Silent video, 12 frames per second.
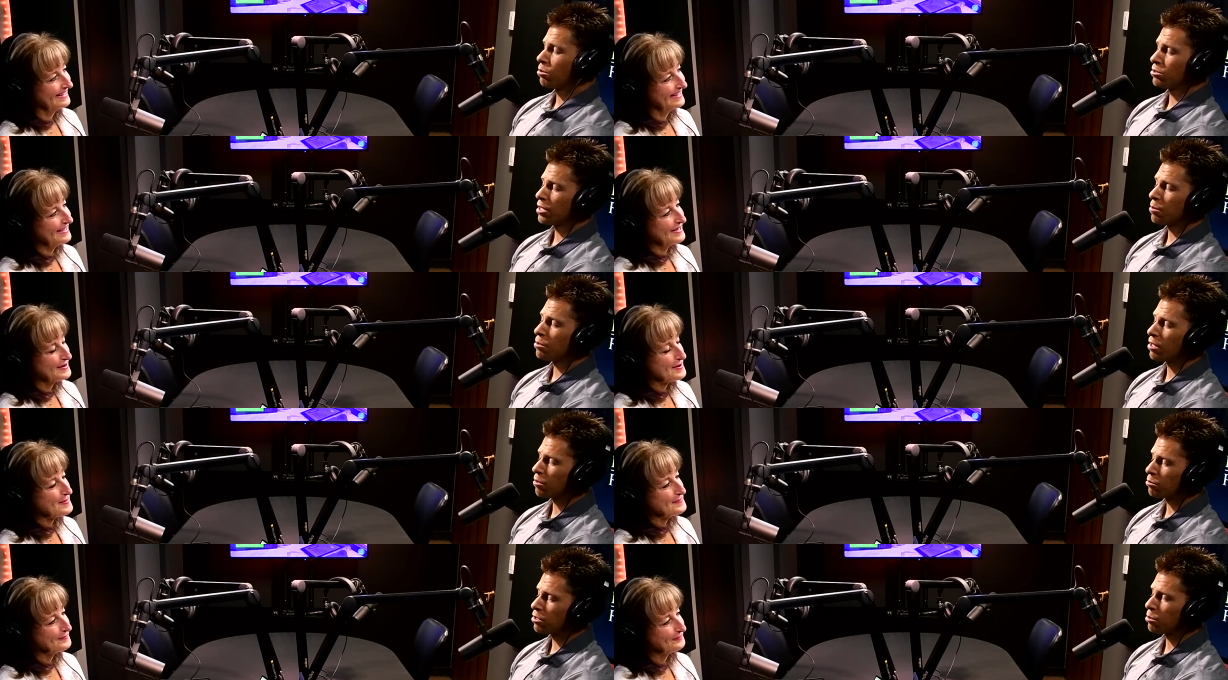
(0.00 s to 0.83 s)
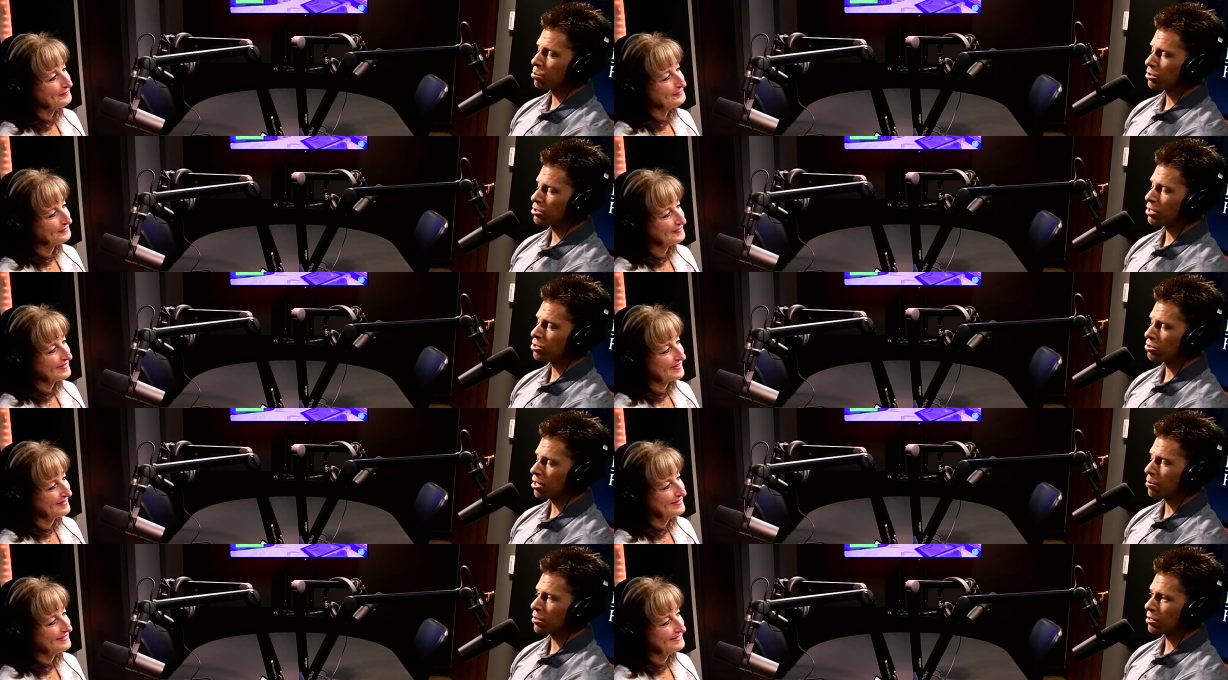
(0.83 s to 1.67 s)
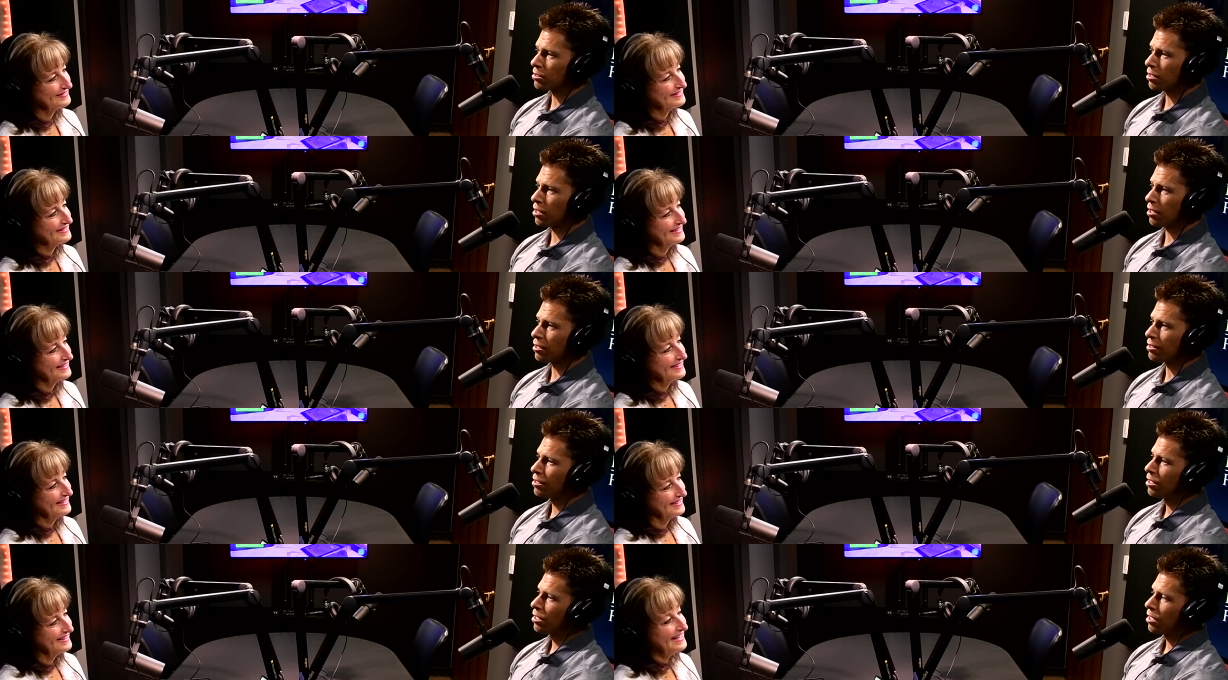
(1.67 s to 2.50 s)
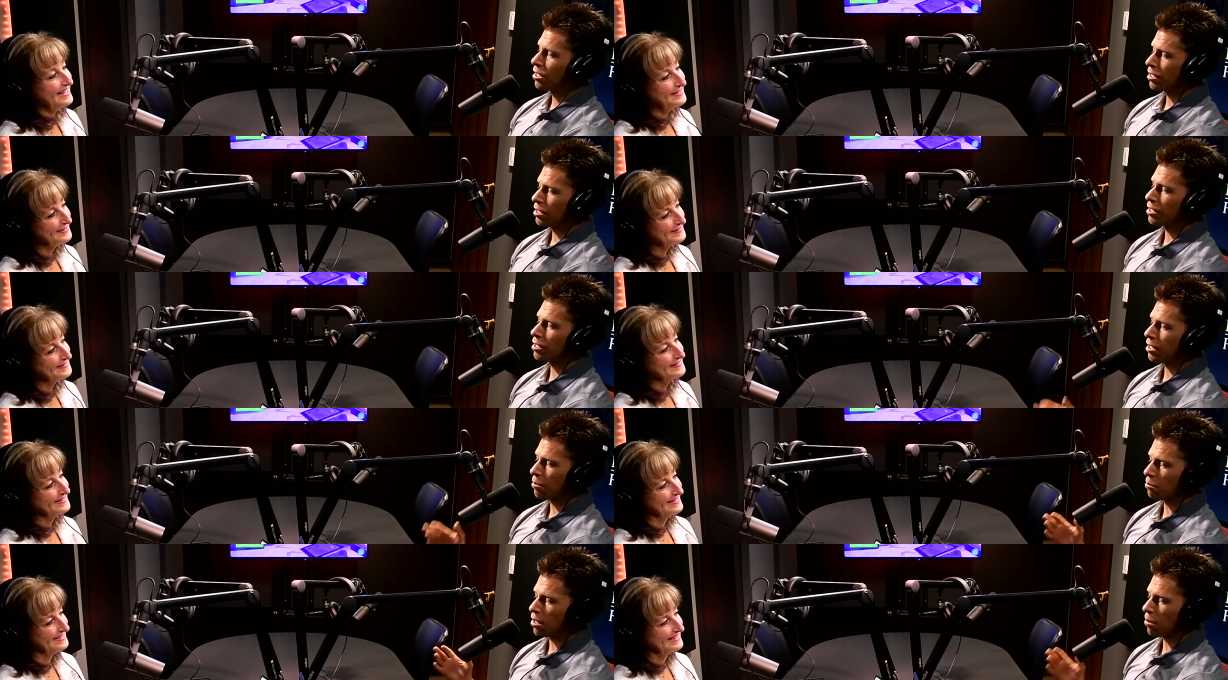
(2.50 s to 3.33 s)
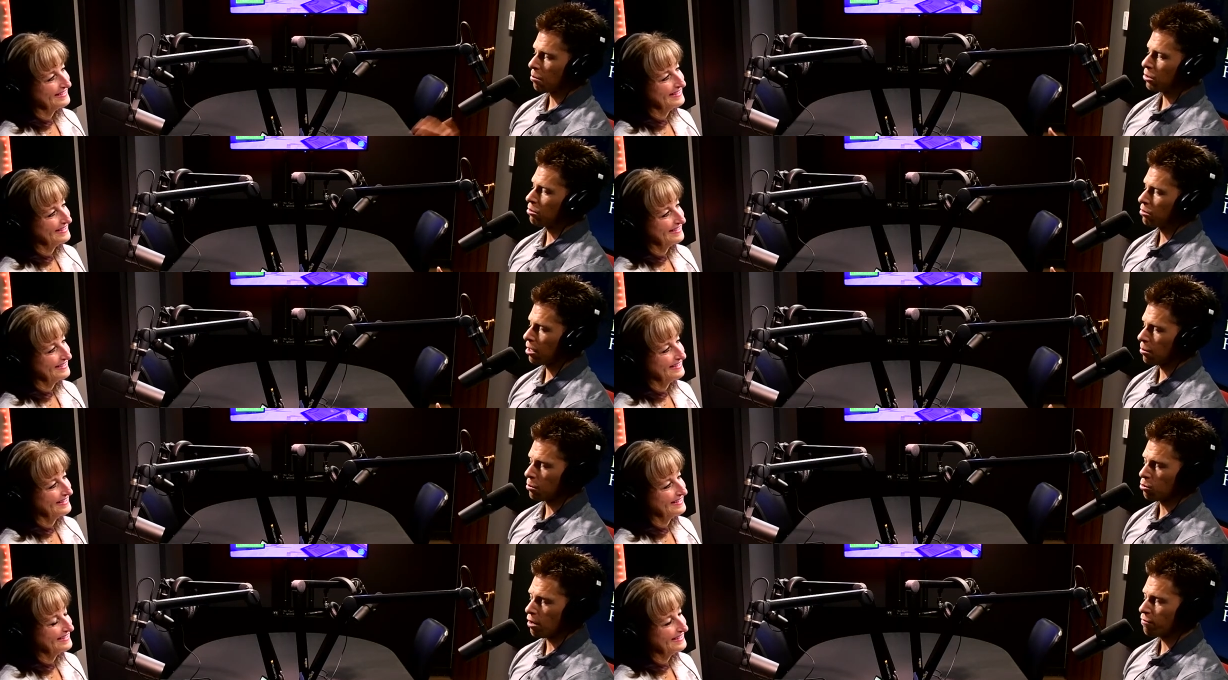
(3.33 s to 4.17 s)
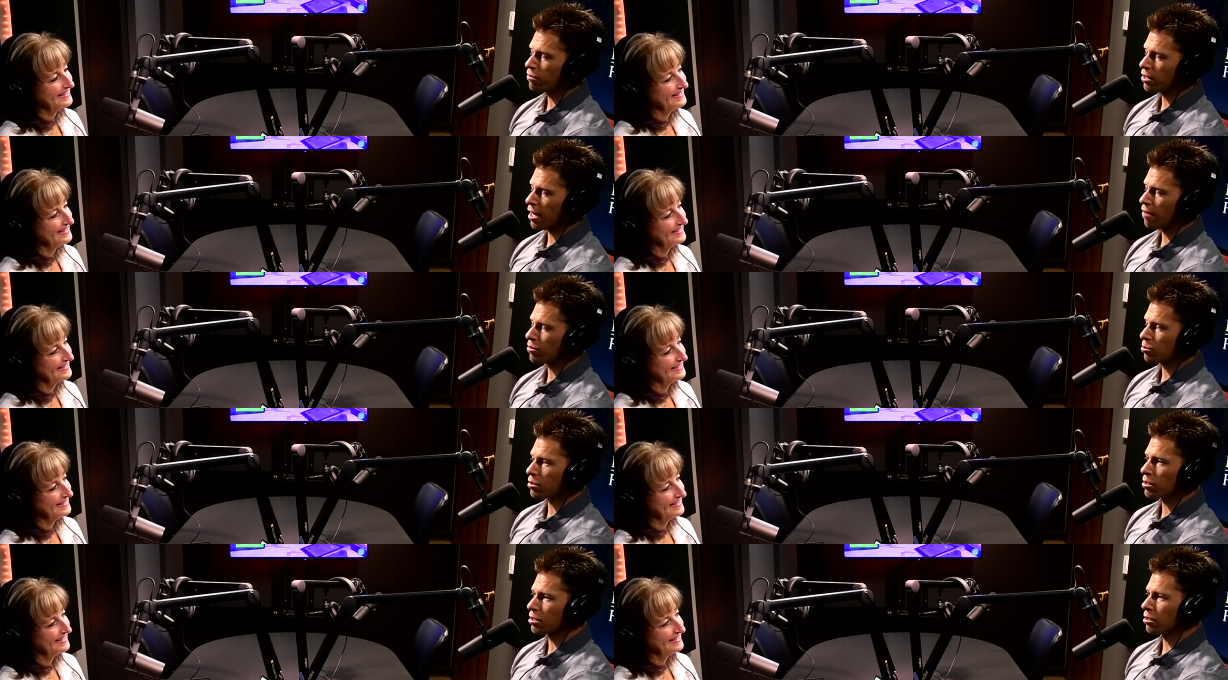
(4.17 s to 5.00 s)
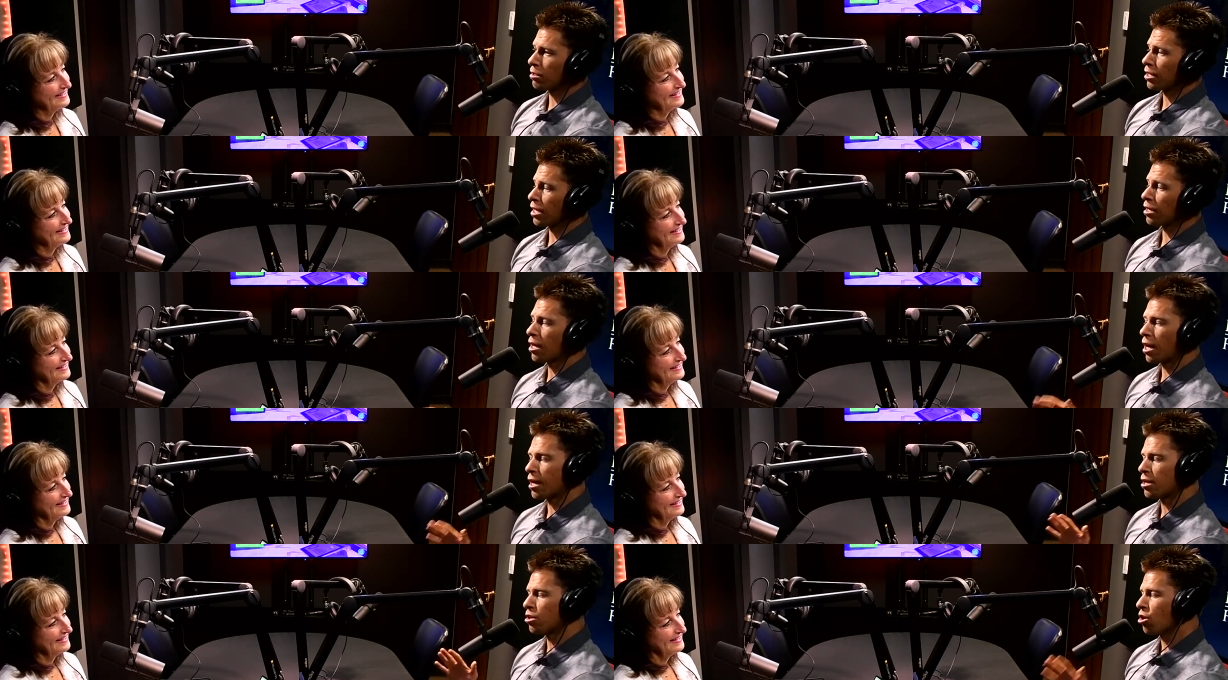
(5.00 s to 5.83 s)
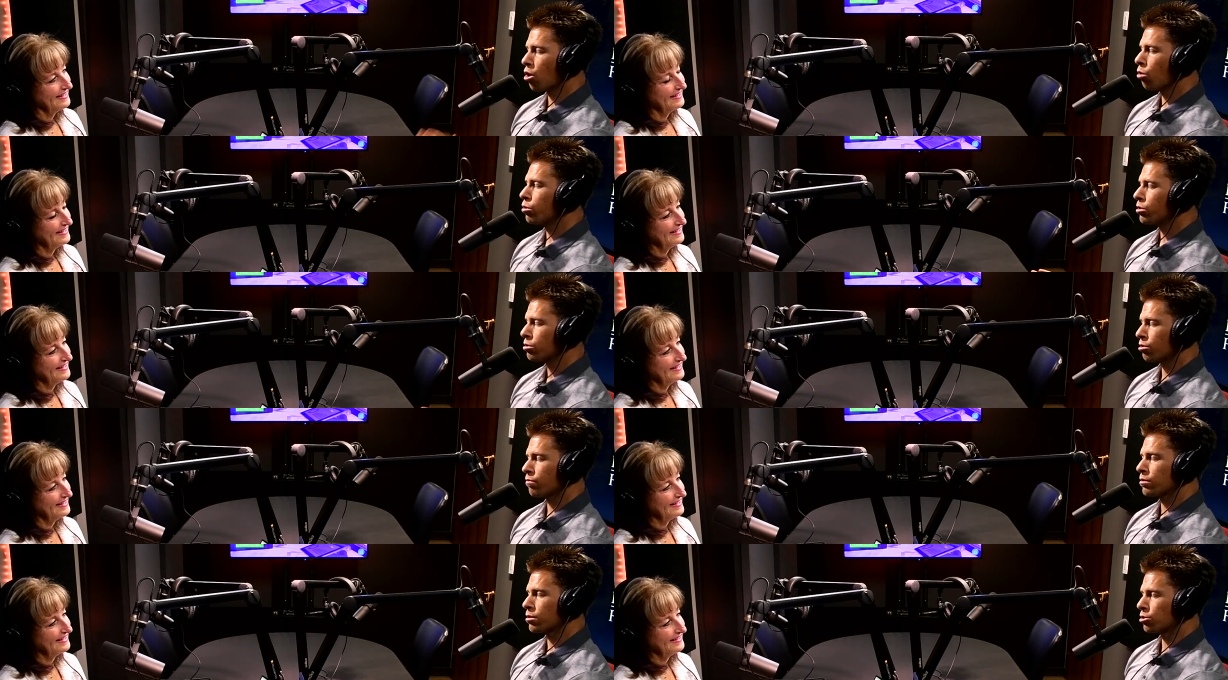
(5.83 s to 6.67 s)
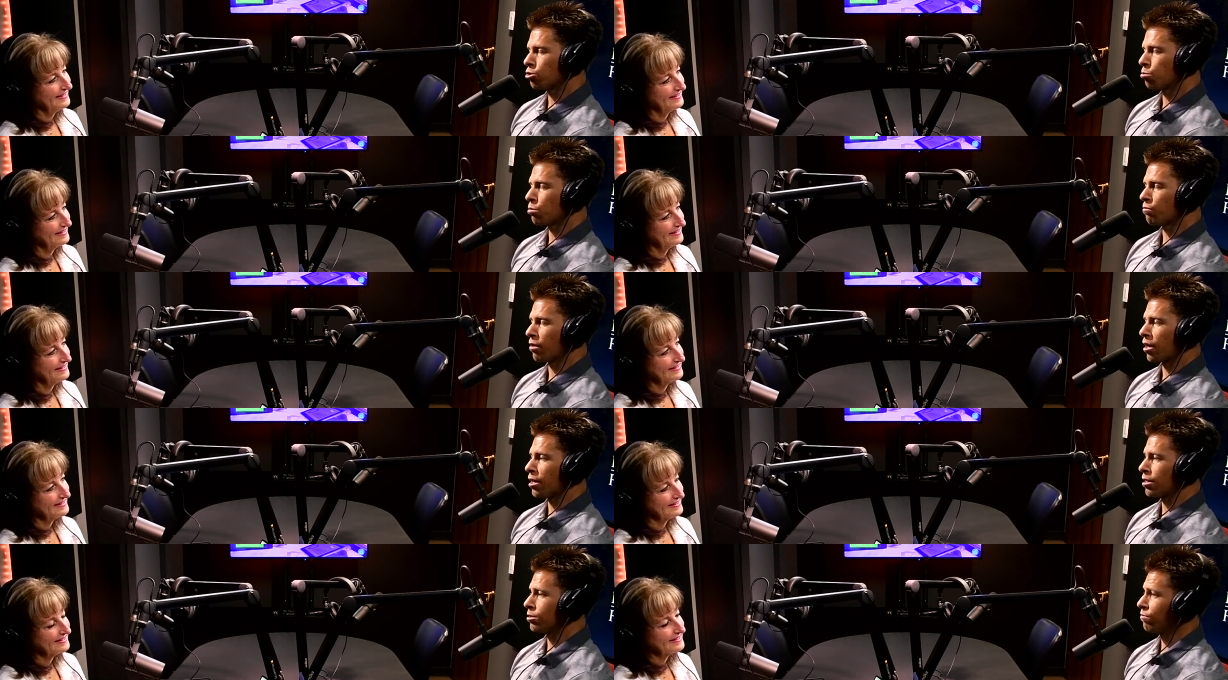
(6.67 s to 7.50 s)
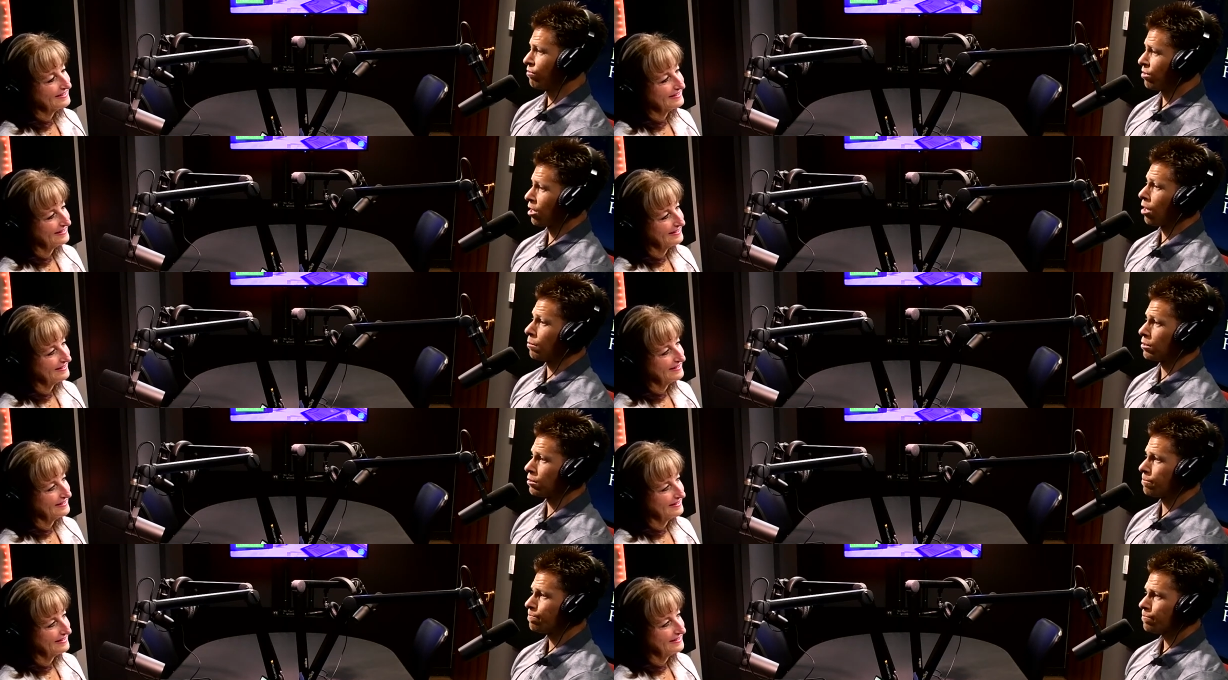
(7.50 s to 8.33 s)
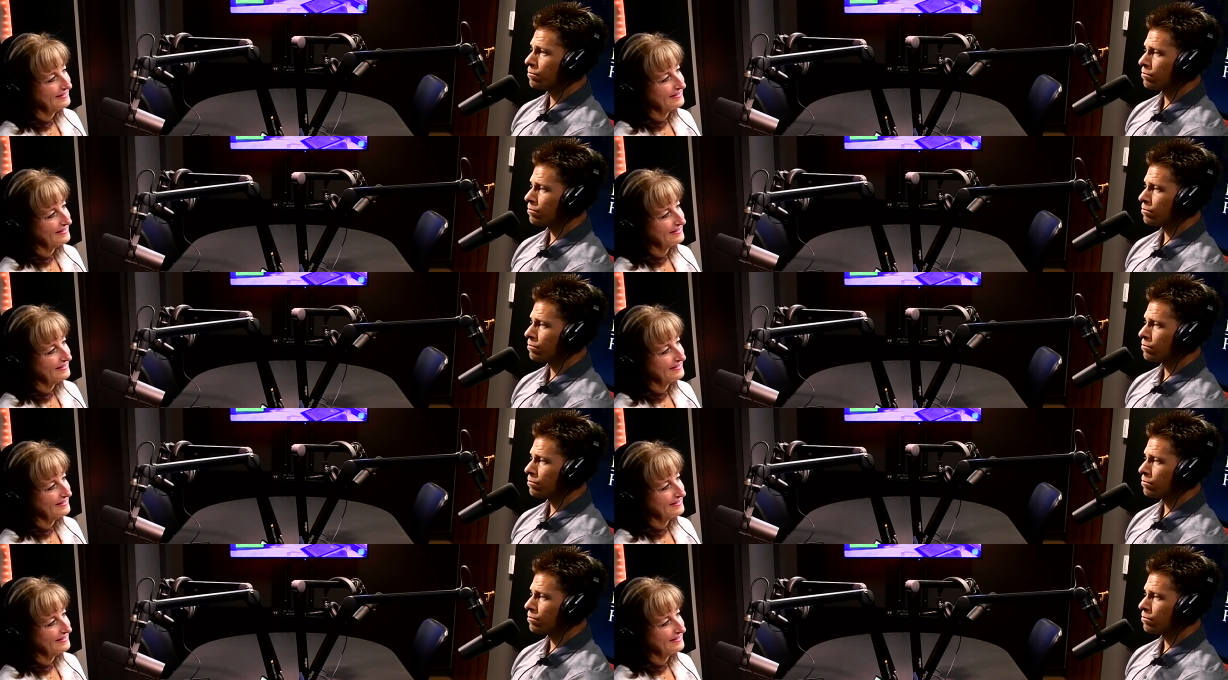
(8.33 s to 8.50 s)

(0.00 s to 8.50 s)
Speaker 1: well deborah i really appreciate you coming in today Thank again, you. I'm I'm I'm grateful to have you in here, and I I know the service that you provide. It's phenomenal,